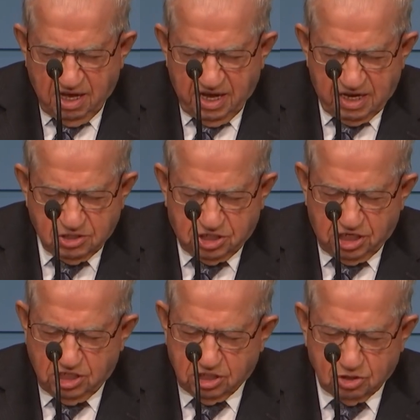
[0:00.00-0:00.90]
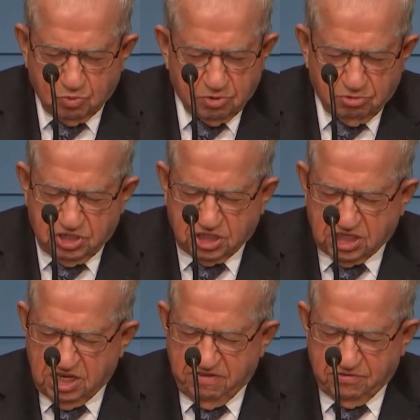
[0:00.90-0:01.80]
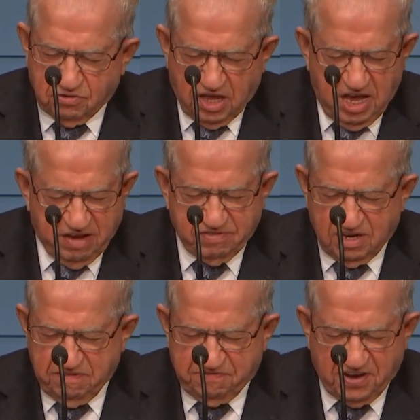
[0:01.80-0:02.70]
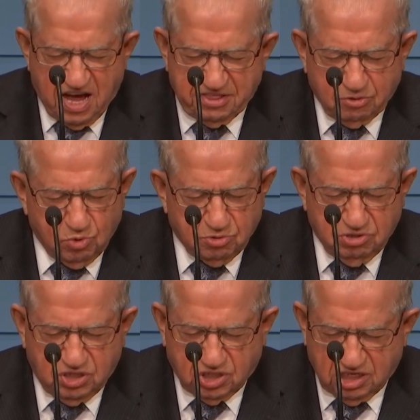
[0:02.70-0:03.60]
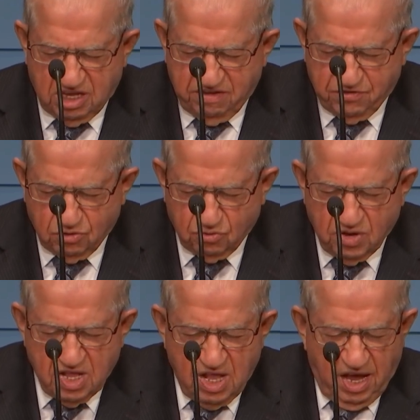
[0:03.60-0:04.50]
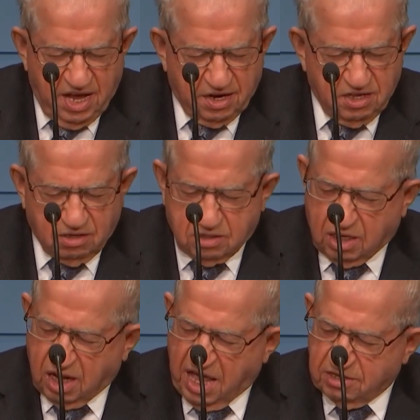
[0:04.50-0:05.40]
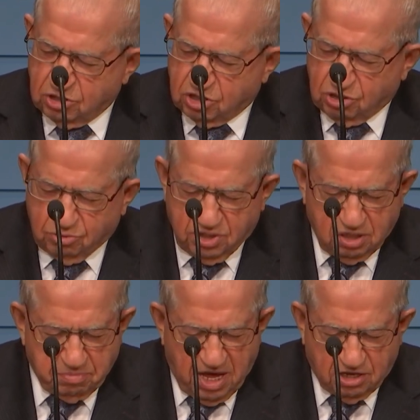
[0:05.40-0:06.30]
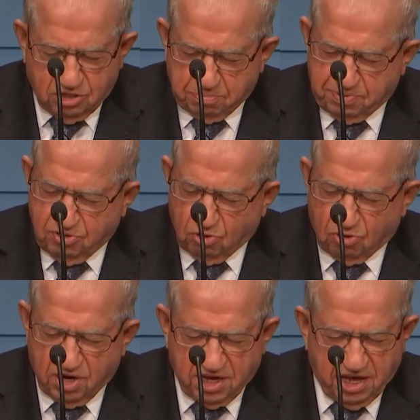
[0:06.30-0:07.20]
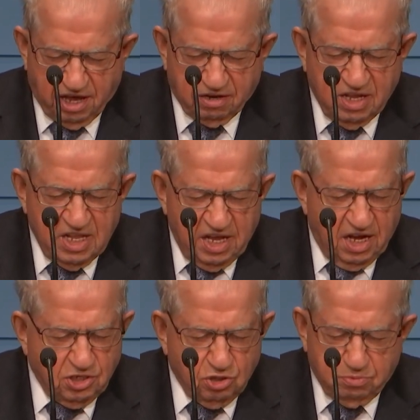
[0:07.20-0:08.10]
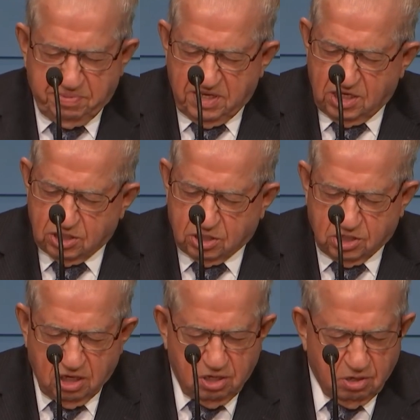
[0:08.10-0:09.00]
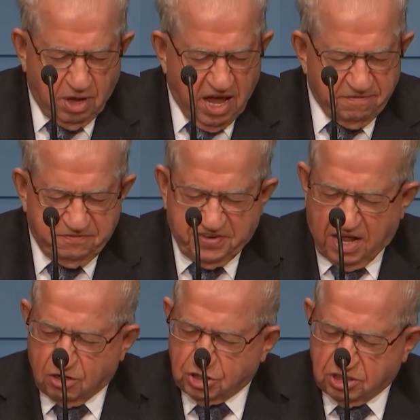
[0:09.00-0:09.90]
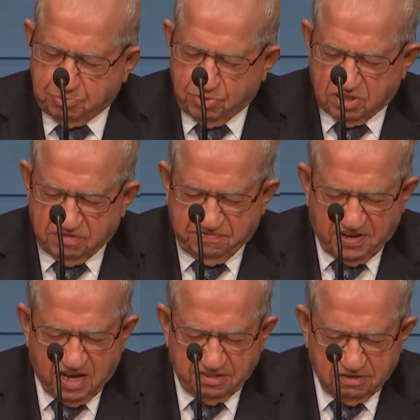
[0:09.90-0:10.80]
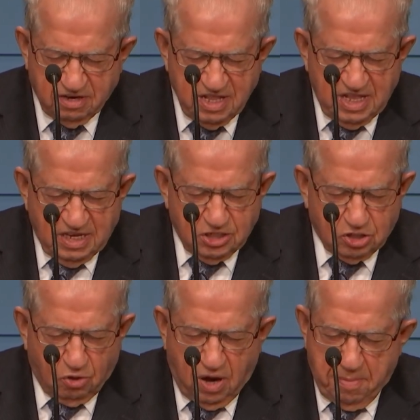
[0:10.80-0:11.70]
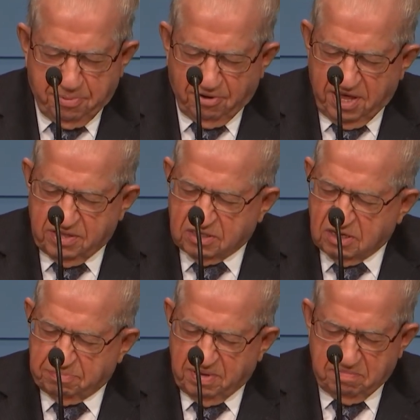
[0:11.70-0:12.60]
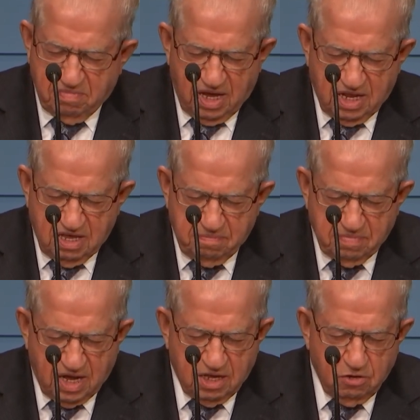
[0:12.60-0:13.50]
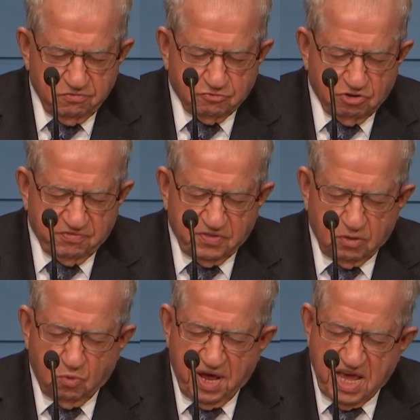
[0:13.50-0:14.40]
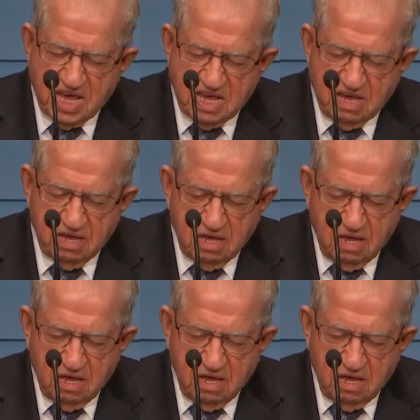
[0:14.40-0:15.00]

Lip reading: and Jesus will receive you. The Heavenly Father will receive you, and he'll cleanse you, and he'll make you pure again, and you'll be his. You have fellowship with the Father. So I pray that there'll be many, many who've drifted away